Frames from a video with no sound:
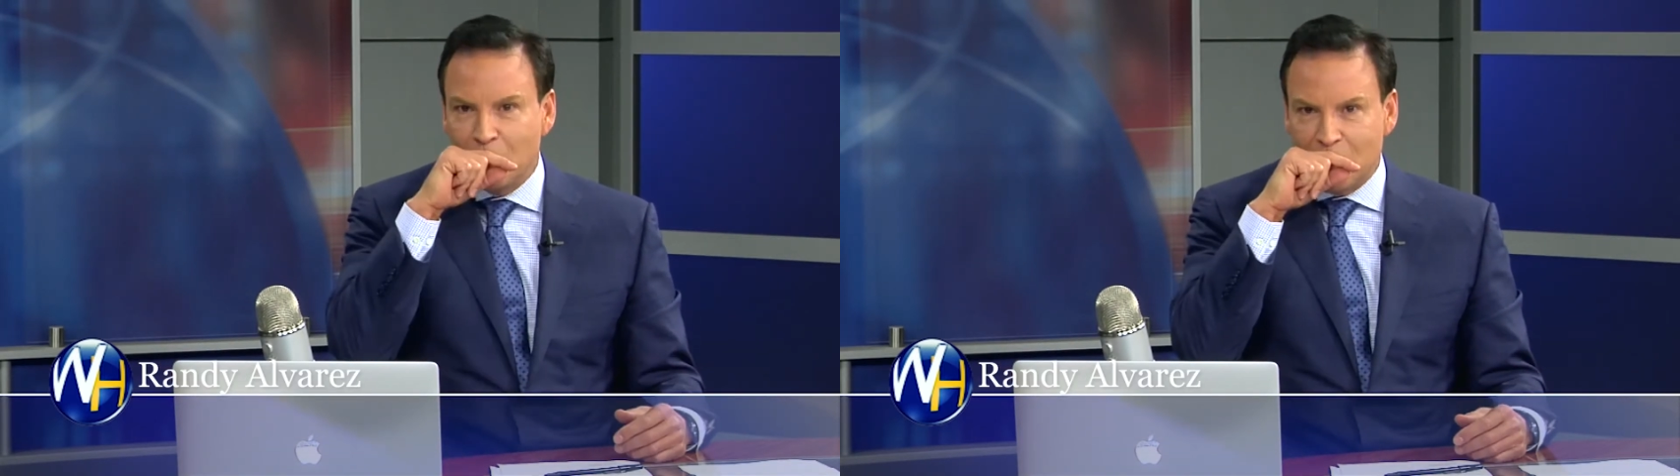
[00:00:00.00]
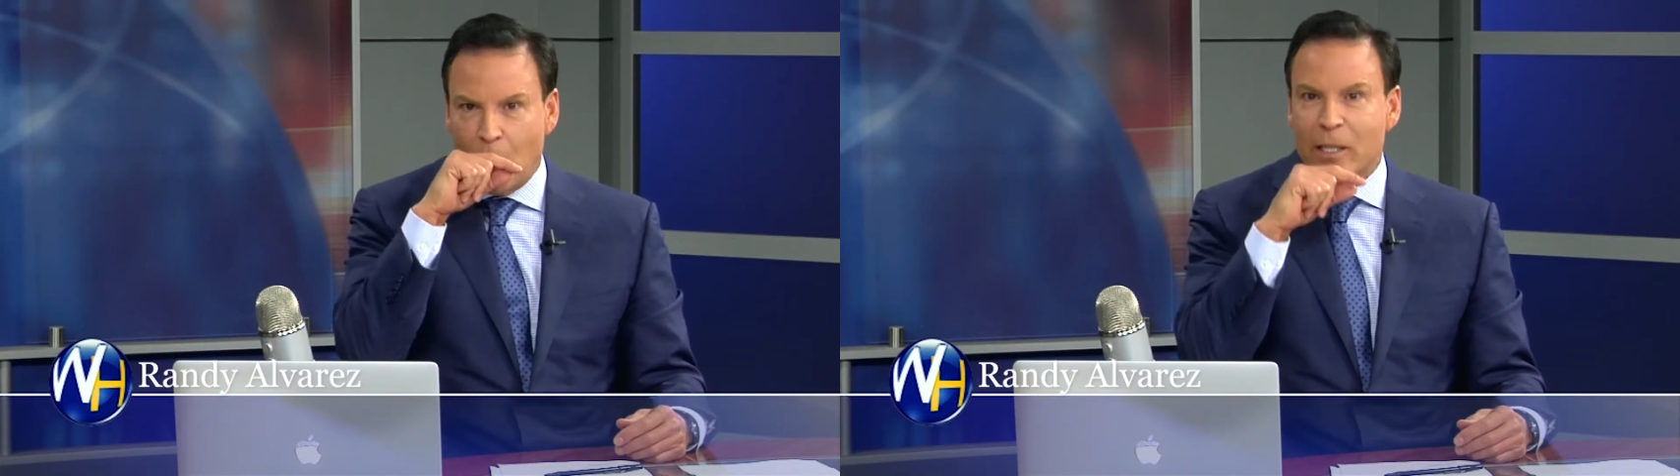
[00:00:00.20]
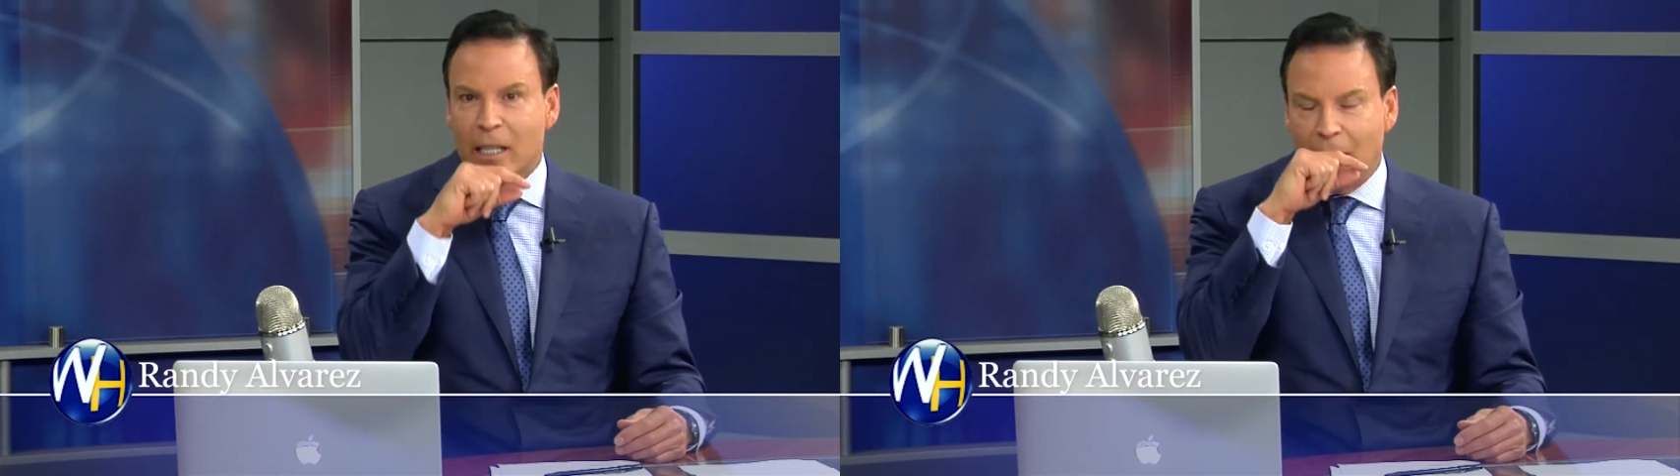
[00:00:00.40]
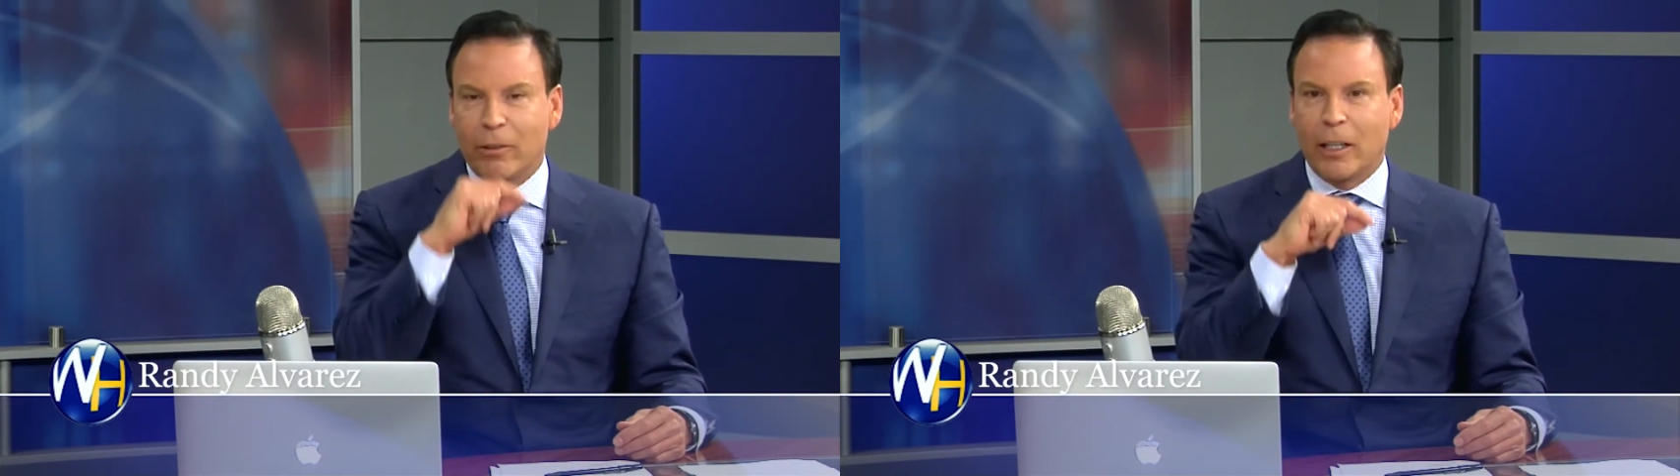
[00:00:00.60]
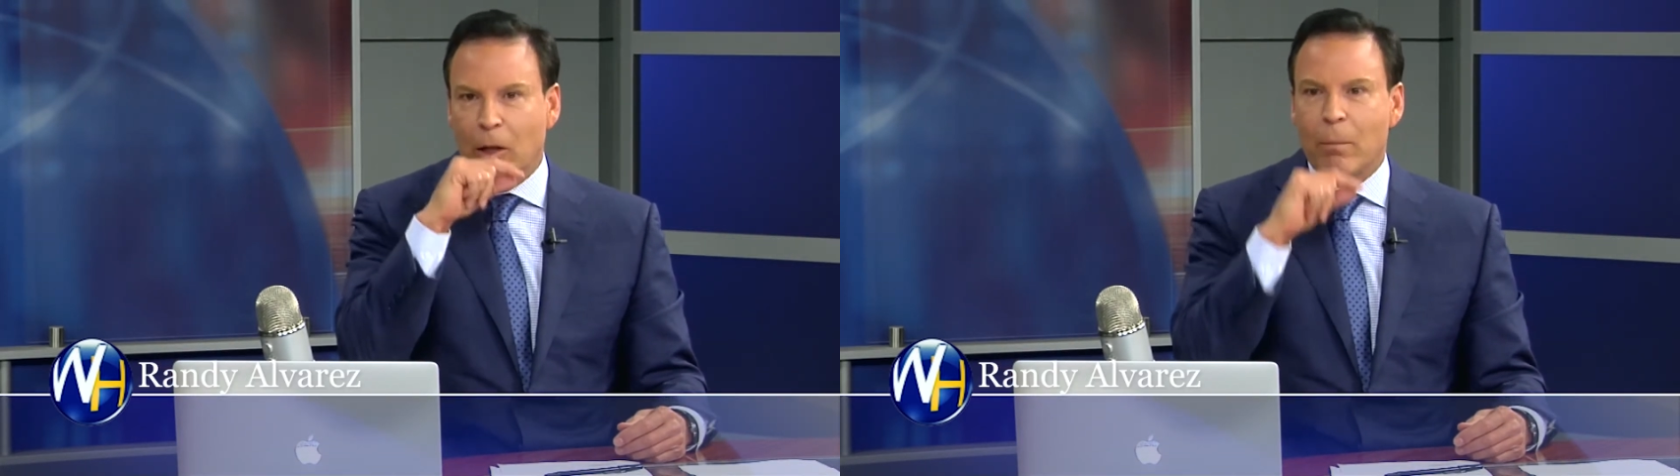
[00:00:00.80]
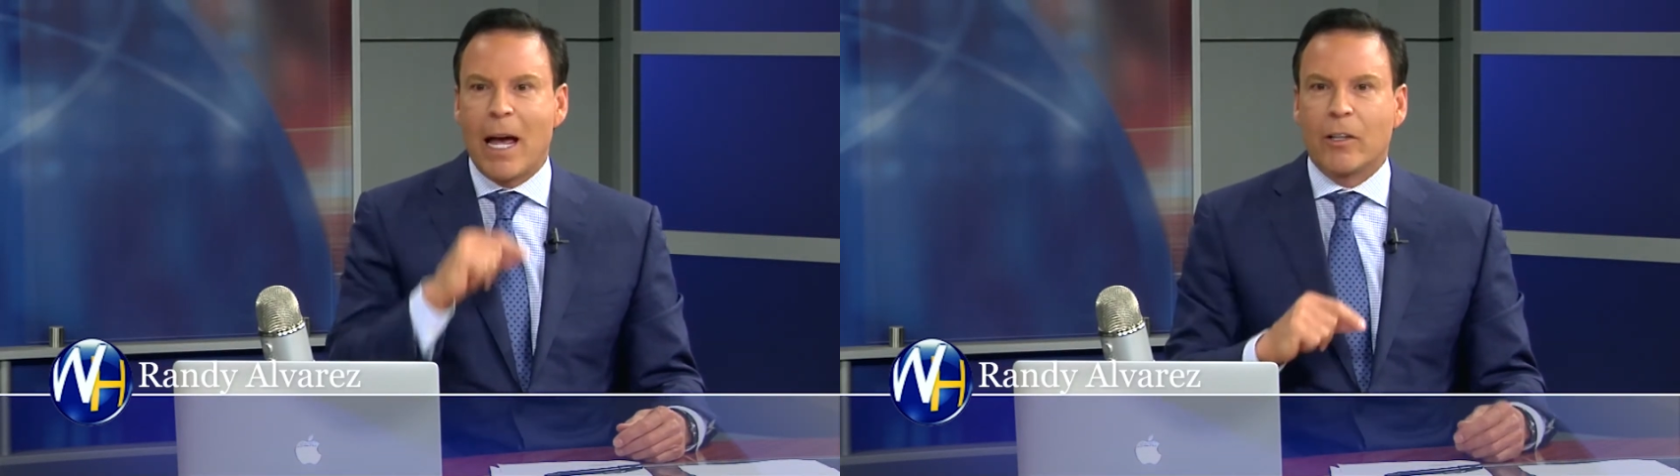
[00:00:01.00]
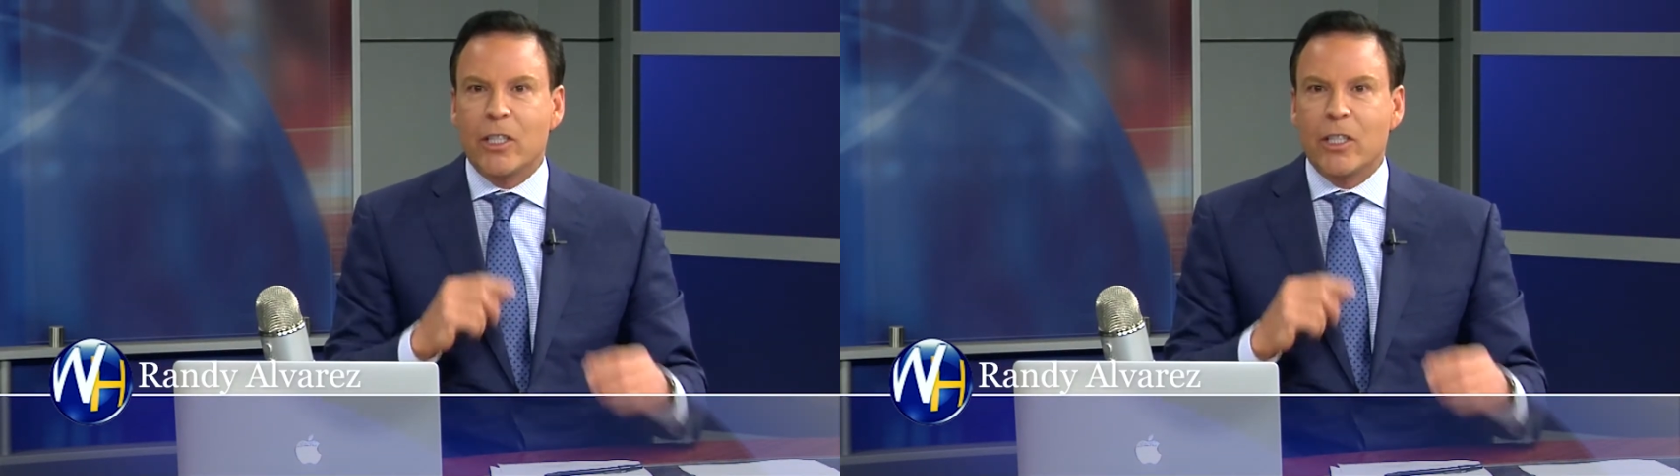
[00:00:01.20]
was always covering her mouth.